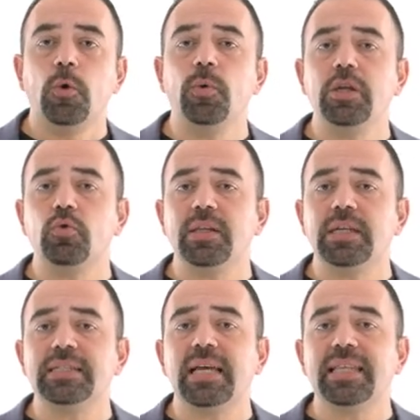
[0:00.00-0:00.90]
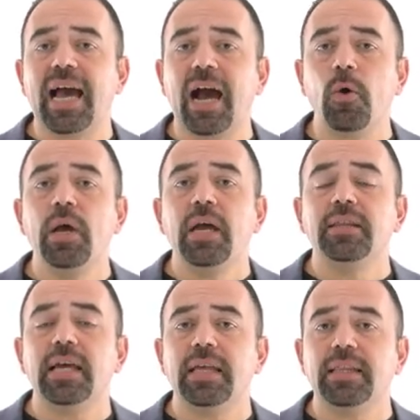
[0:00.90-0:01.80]
We need to understand how
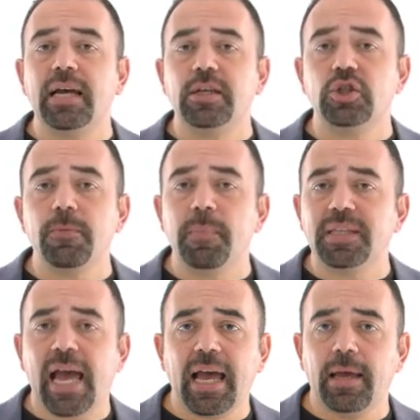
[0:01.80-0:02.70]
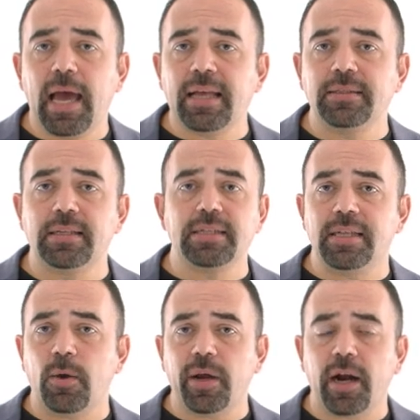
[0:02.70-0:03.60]
the shipment handled in
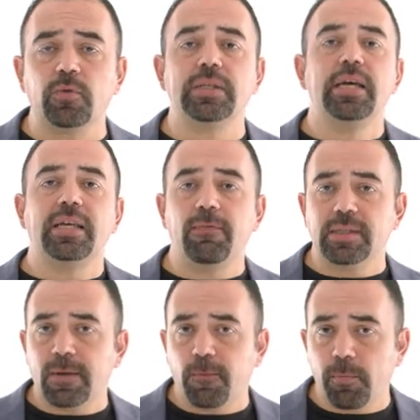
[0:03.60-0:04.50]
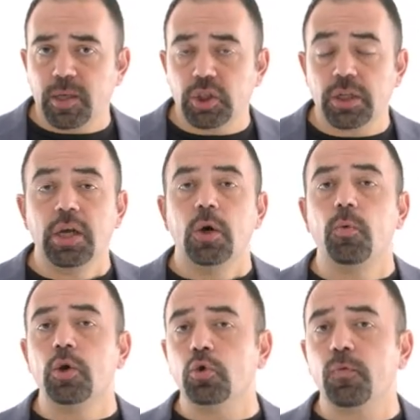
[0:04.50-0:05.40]
the warehouse. Give us information.
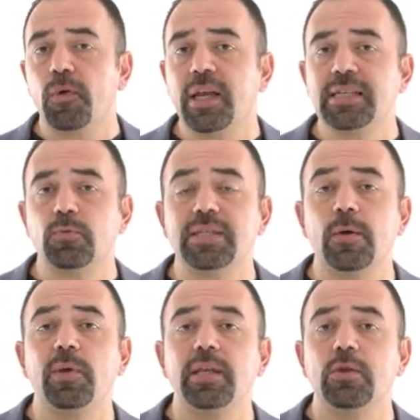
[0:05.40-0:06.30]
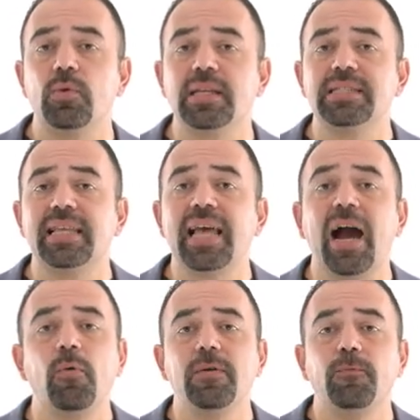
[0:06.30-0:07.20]
We go to finance, we say we need to understand
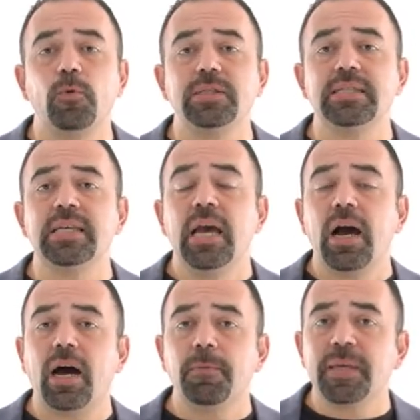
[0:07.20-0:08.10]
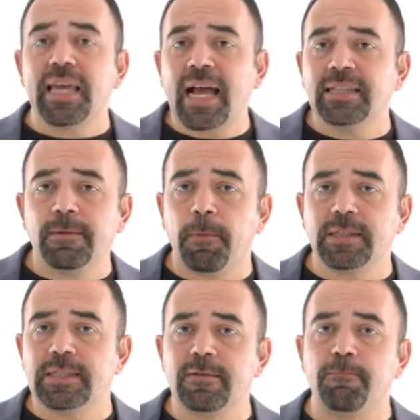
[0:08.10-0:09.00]
how invoices are being handled by
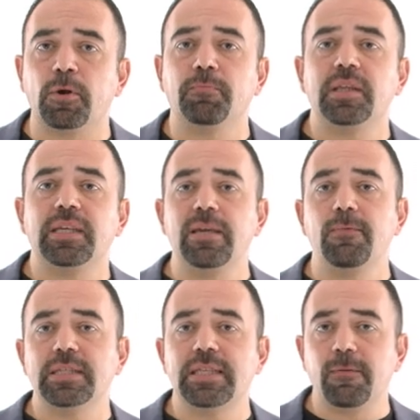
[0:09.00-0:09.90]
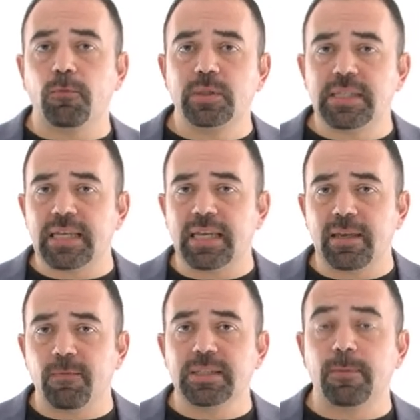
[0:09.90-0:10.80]
this department. Give us the invoices and
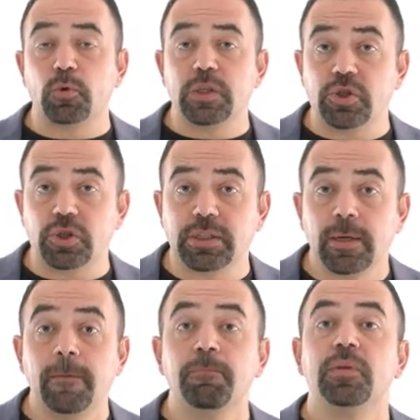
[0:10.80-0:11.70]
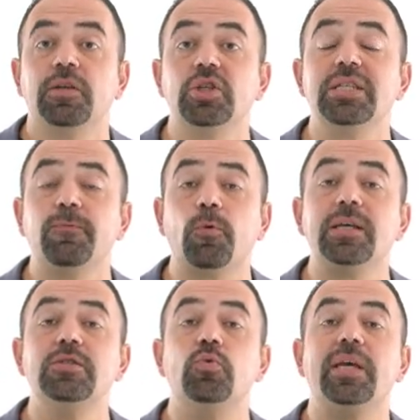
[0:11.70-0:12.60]
give us the procedures. Just for
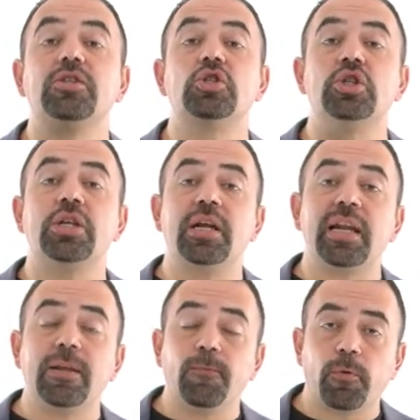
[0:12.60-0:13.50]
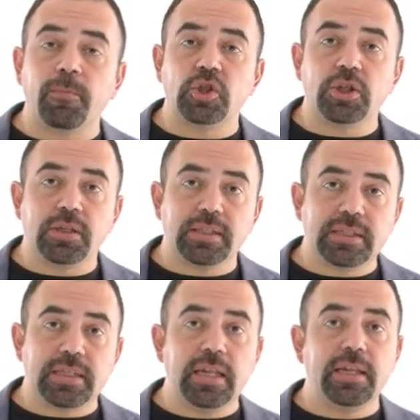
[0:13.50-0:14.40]
us to get general information. Still,